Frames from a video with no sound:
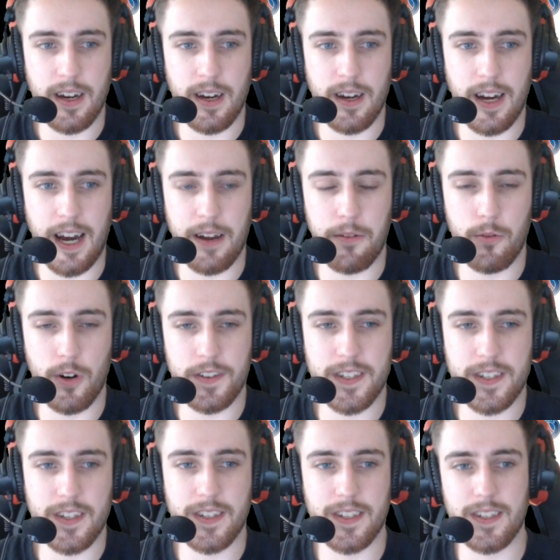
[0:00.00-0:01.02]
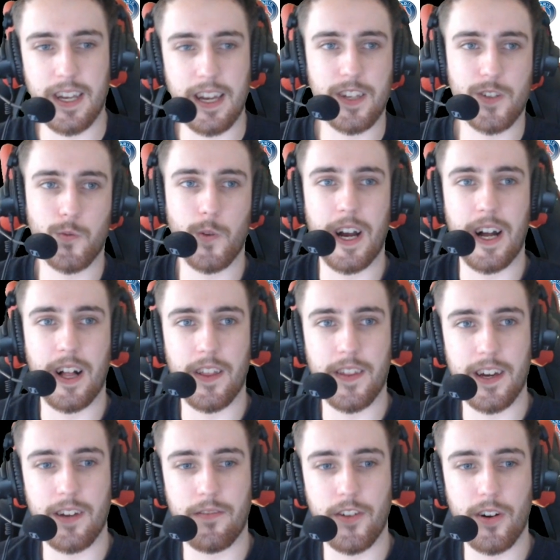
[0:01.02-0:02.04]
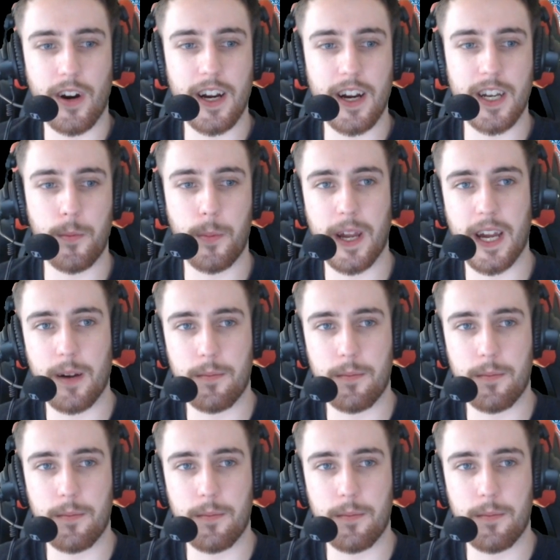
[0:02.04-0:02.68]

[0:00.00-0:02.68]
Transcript: I want to say as well that if you are going to pick up